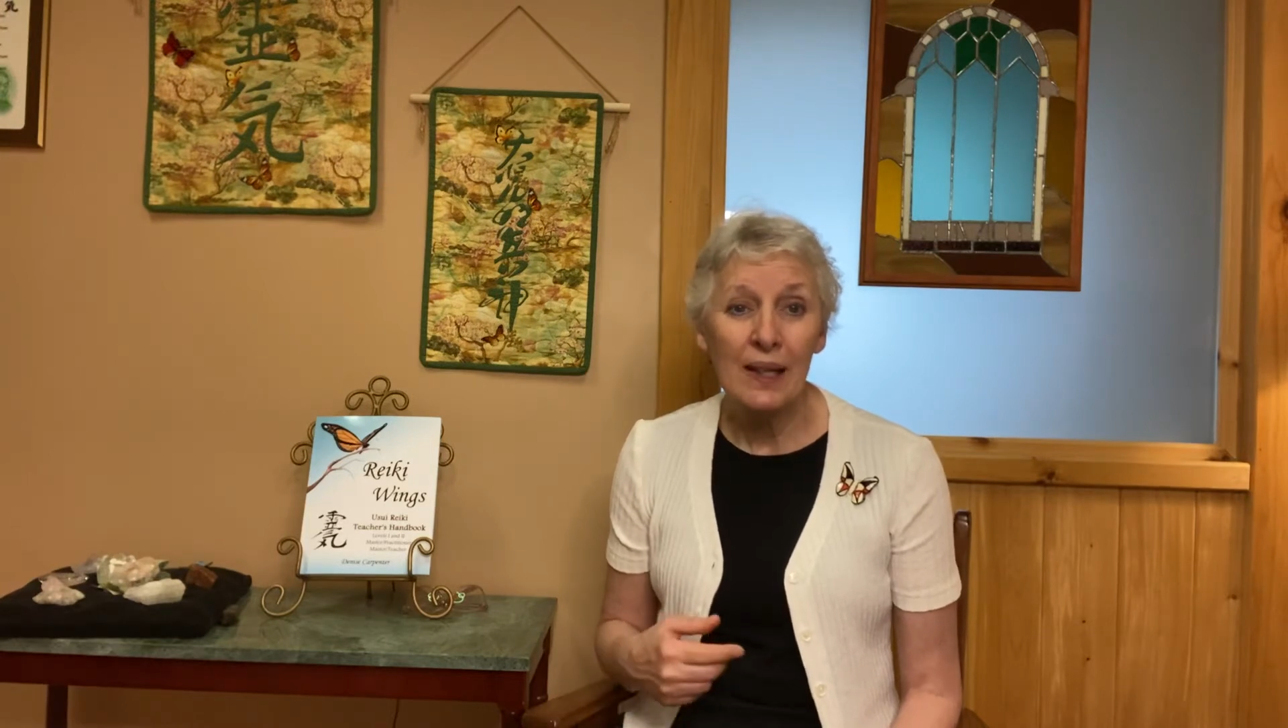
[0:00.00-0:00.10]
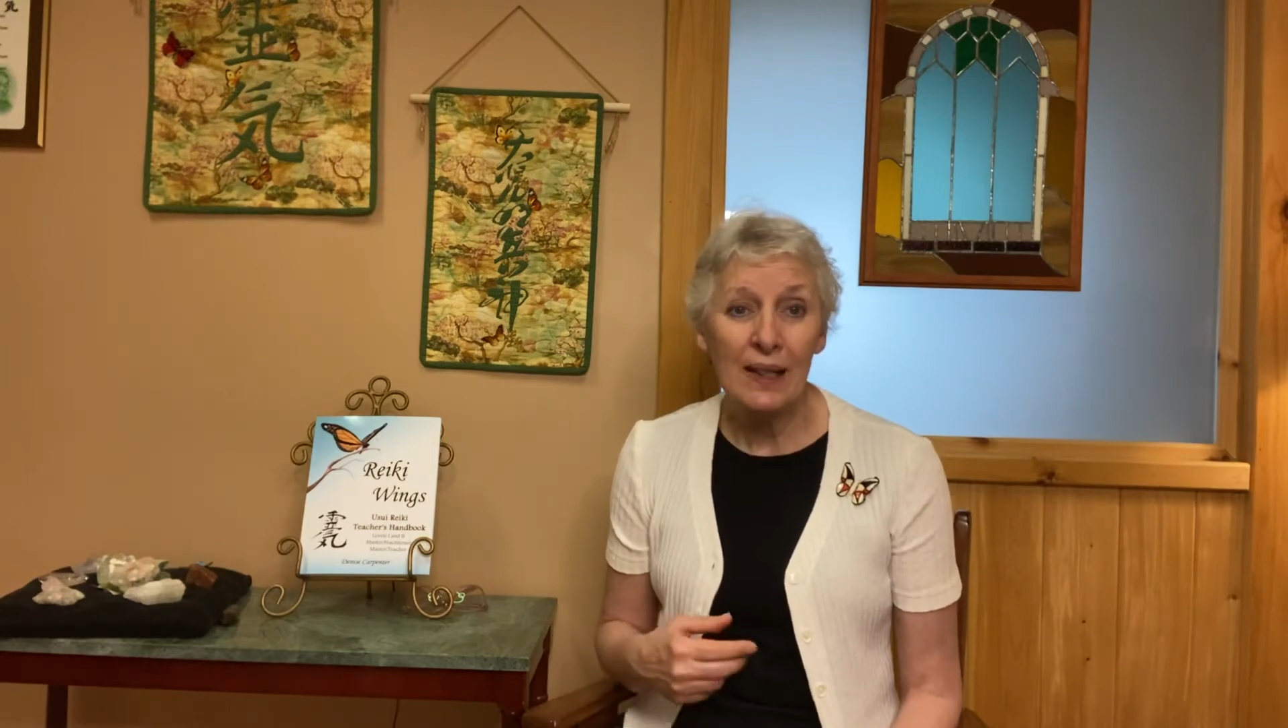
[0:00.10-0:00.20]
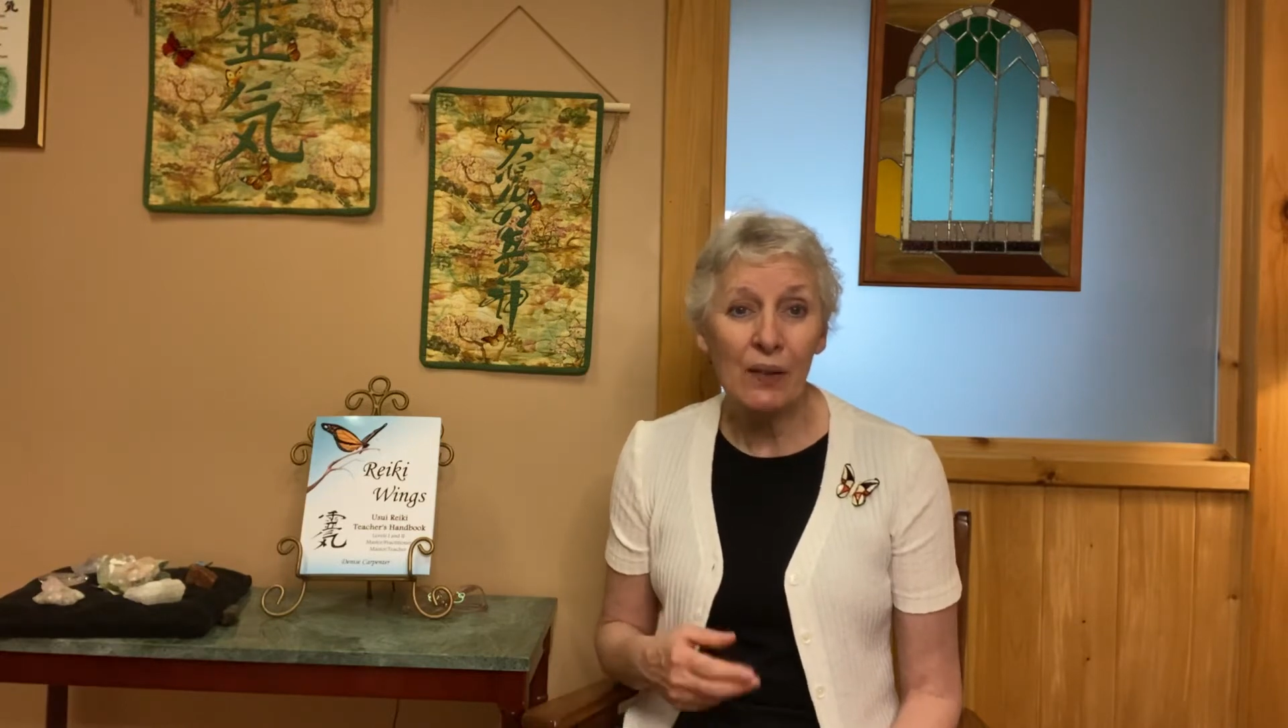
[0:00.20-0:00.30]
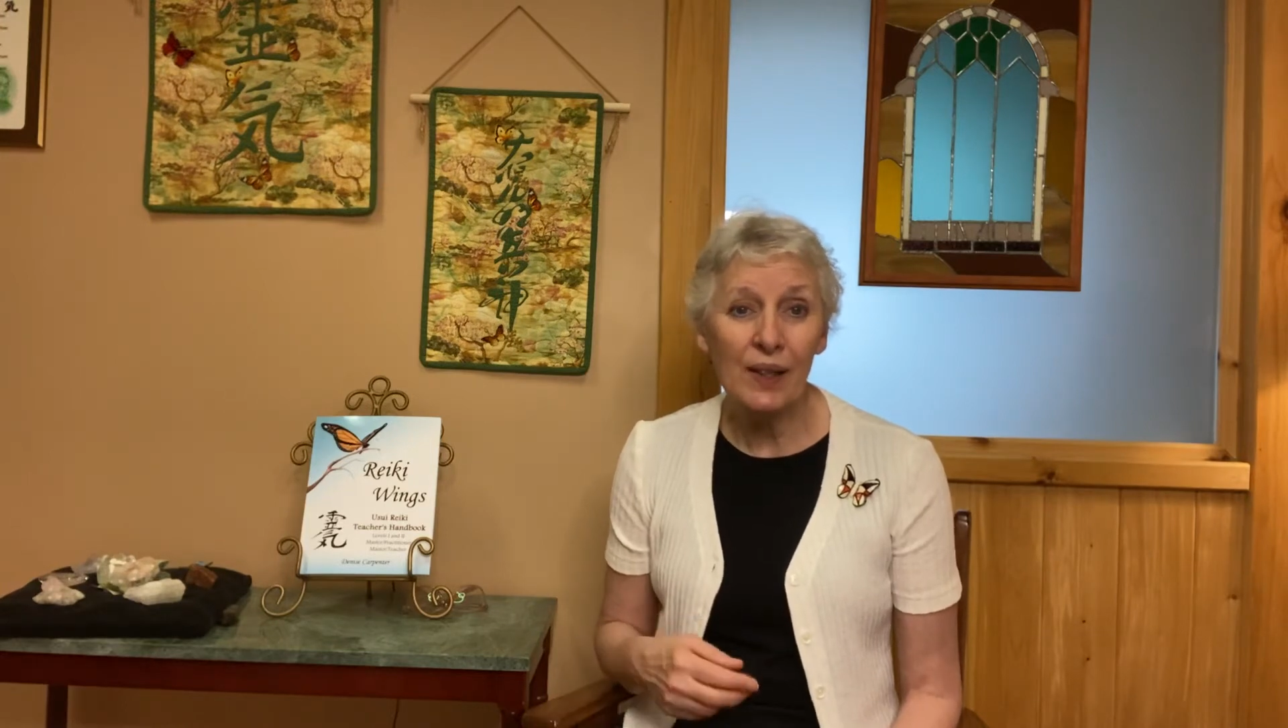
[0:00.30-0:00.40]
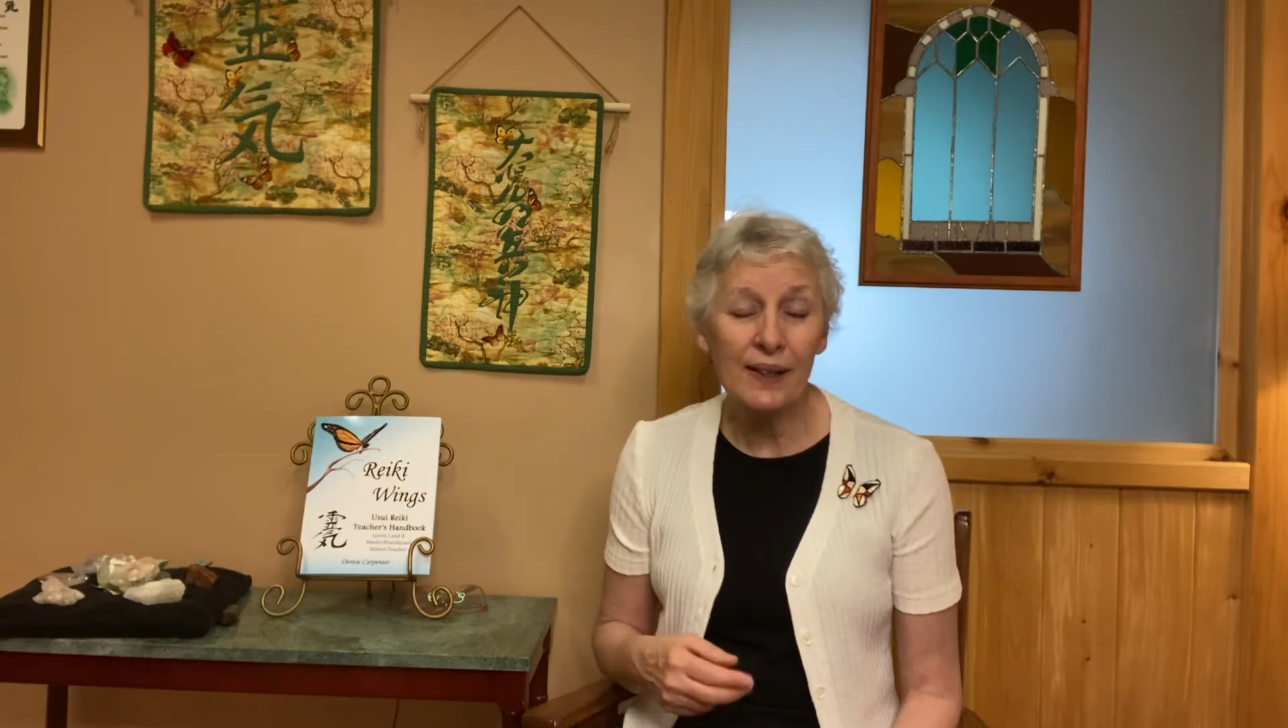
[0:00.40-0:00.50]

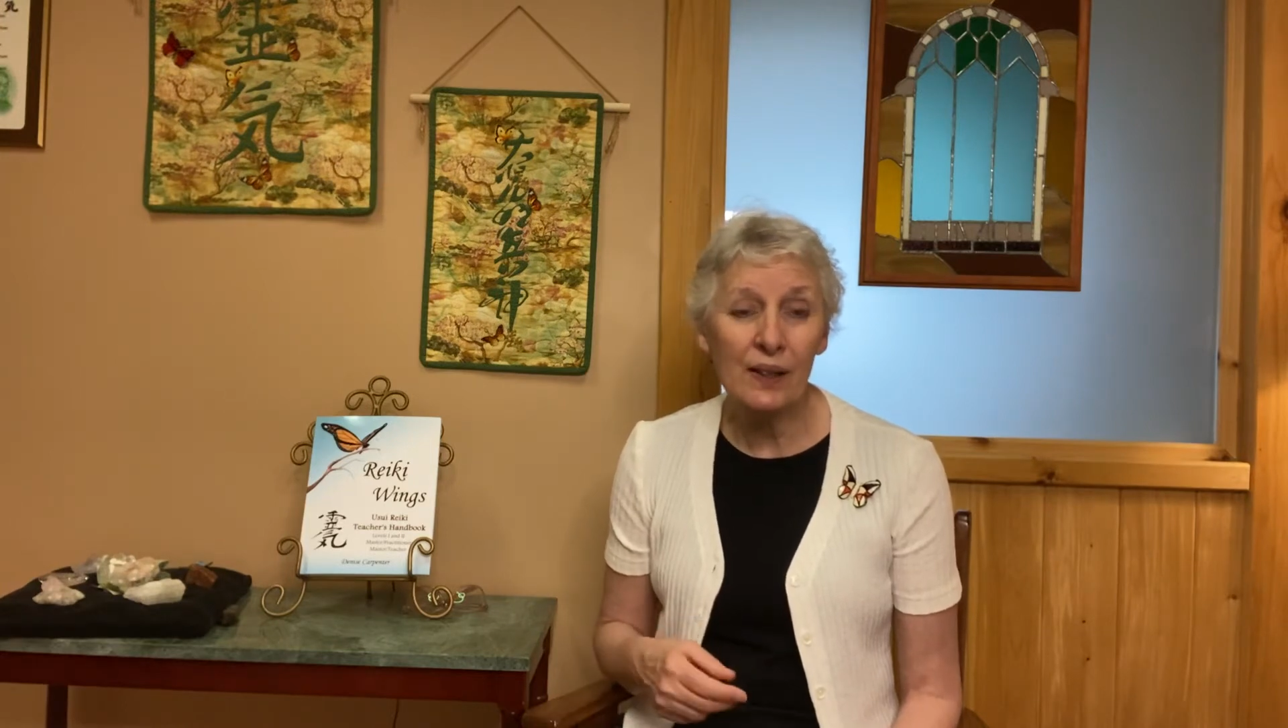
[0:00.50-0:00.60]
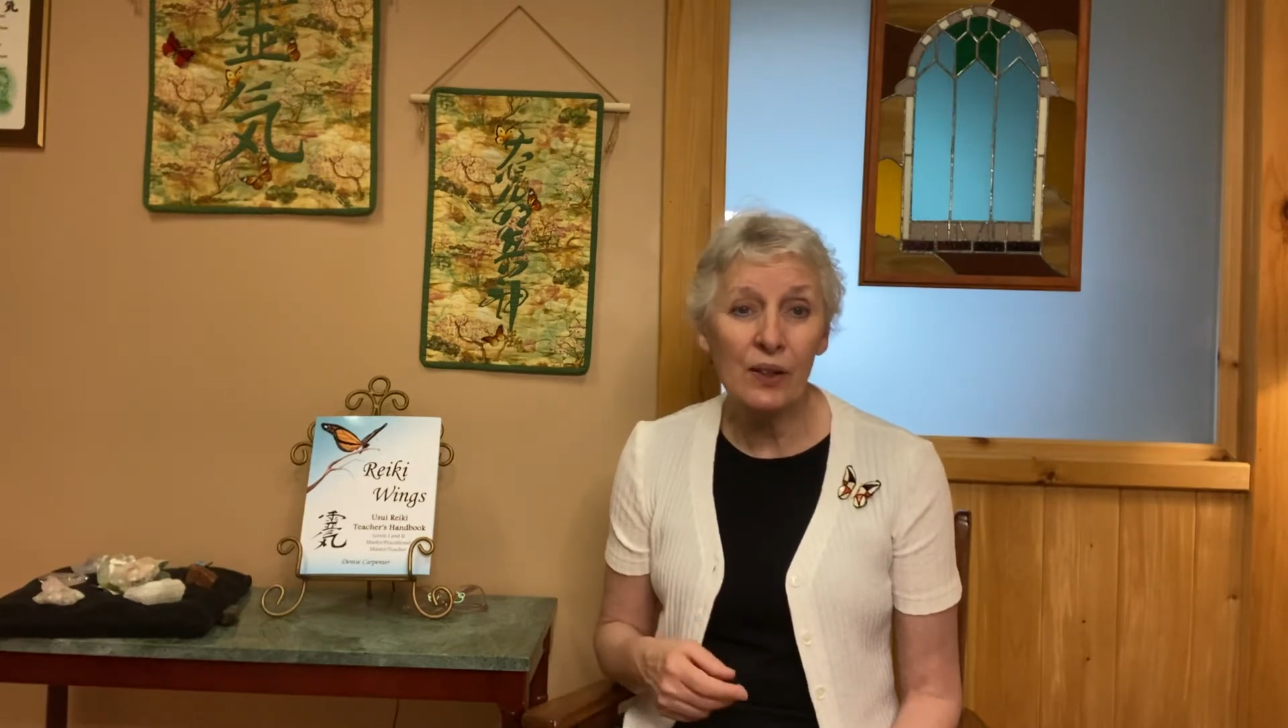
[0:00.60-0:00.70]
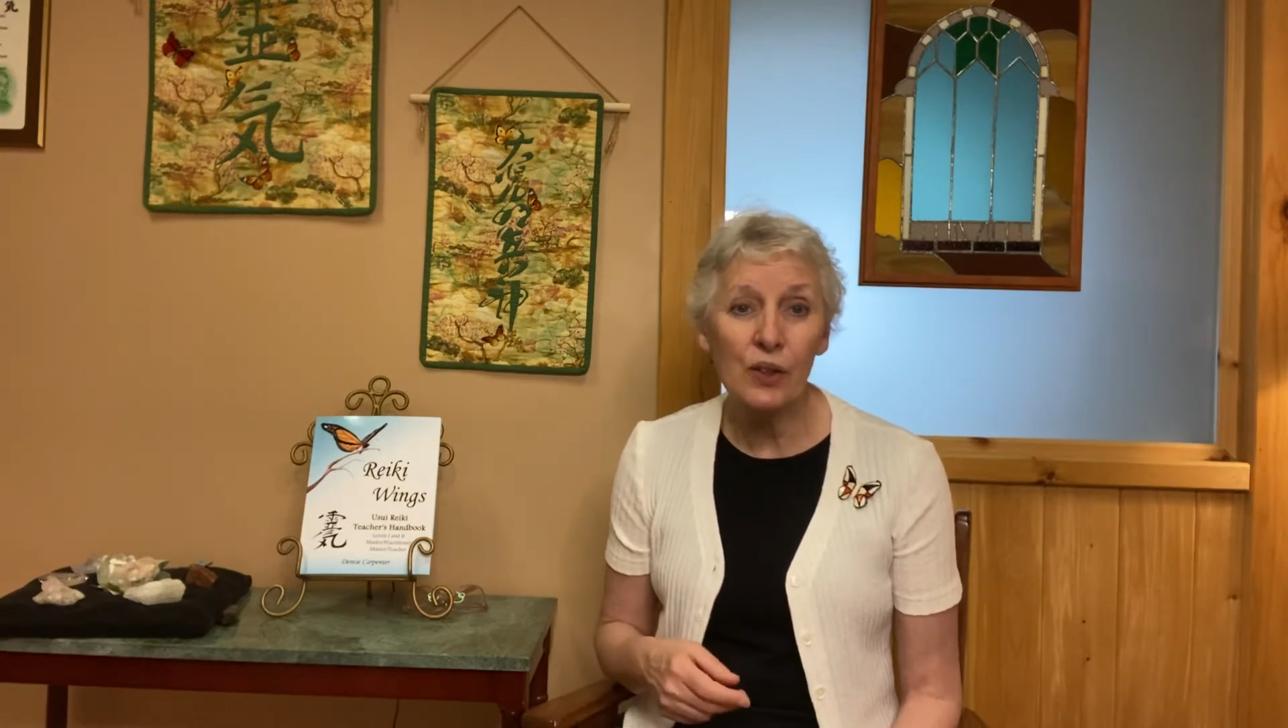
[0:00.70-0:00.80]
Now, I started